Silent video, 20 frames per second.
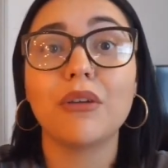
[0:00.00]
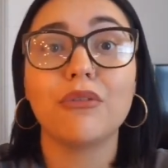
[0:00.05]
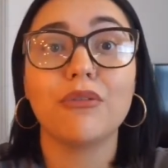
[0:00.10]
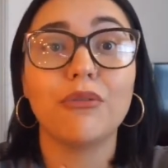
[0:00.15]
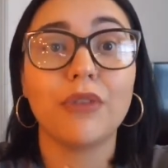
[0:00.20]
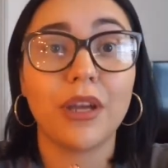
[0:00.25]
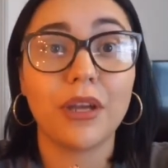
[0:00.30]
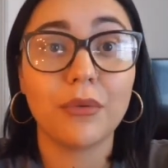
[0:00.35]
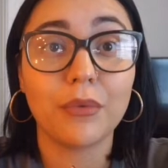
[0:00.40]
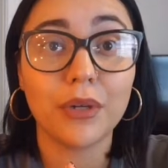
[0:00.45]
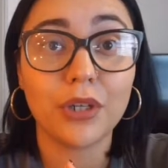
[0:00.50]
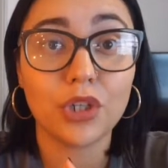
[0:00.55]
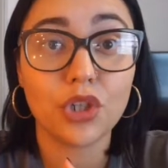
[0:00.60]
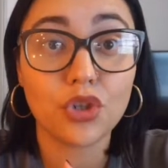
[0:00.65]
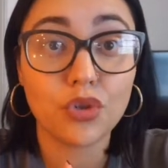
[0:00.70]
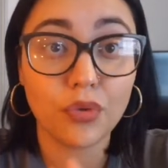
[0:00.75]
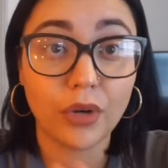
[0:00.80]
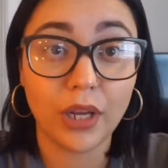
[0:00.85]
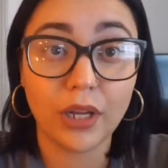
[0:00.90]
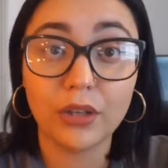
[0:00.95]
favorite
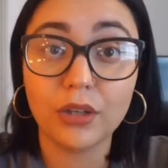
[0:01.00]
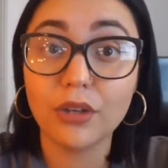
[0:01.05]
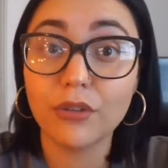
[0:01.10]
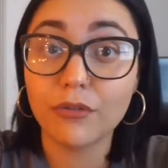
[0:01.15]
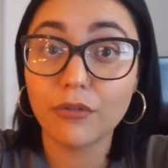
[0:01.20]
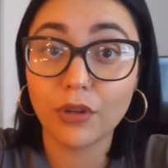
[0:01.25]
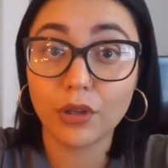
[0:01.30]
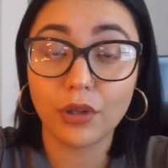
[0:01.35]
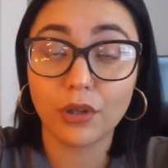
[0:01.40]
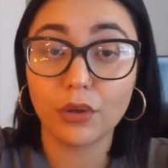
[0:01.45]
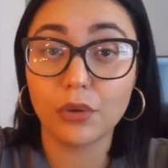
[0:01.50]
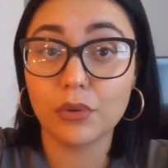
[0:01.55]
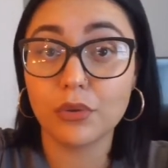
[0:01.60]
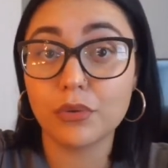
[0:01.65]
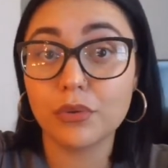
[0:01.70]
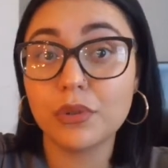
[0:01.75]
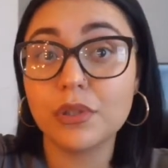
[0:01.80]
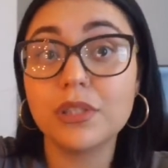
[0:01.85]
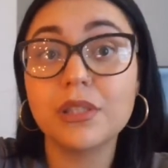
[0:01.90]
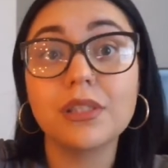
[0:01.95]
trend of
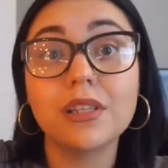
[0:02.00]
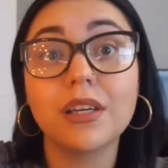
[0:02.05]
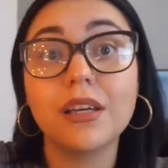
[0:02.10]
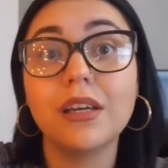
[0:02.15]
clothes.